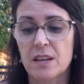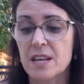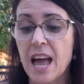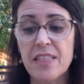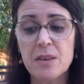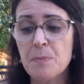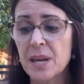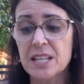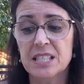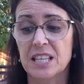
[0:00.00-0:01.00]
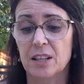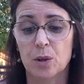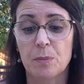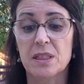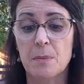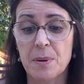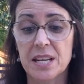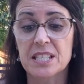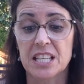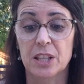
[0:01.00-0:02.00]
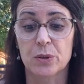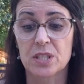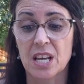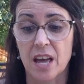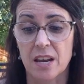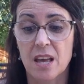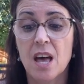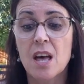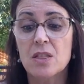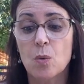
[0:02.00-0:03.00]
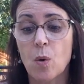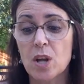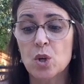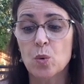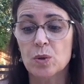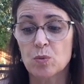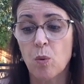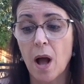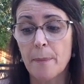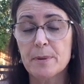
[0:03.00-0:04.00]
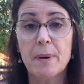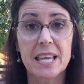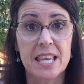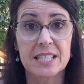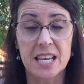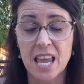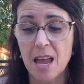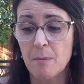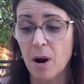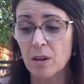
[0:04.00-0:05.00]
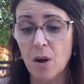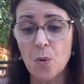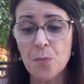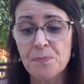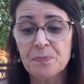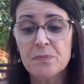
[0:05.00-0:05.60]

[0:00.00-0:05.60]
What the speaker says: not the pig stealer, but the pig stealer's son, the one who was robbed by Kiss and Kate Barlow.